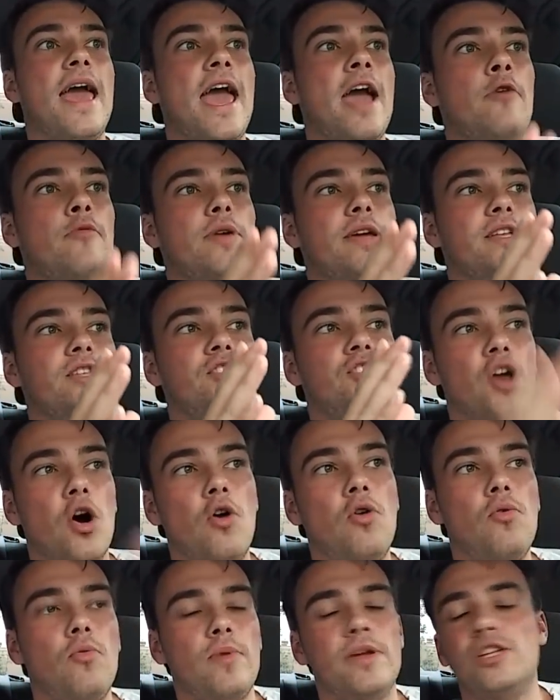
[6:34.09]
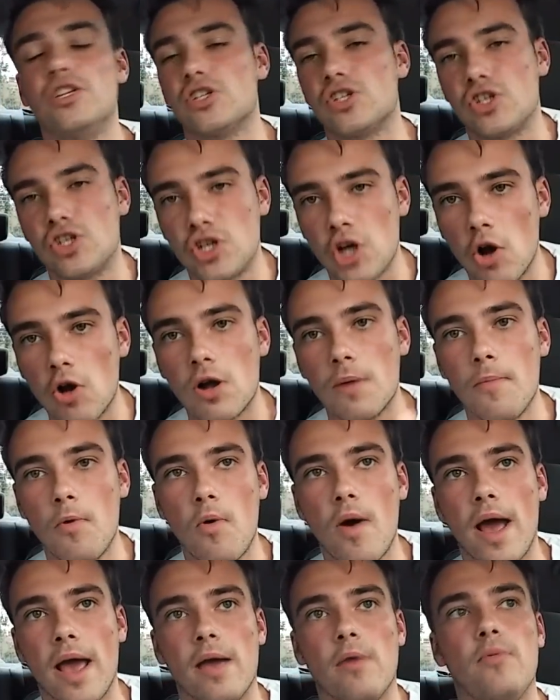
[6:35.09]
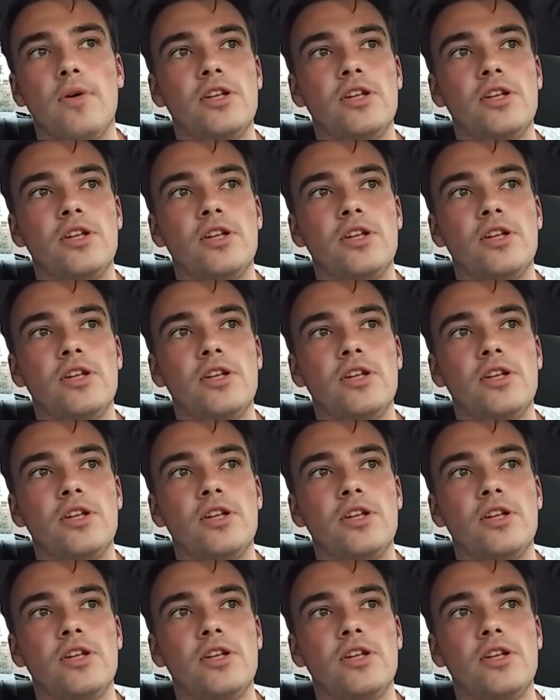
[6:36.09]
and we just choke them away.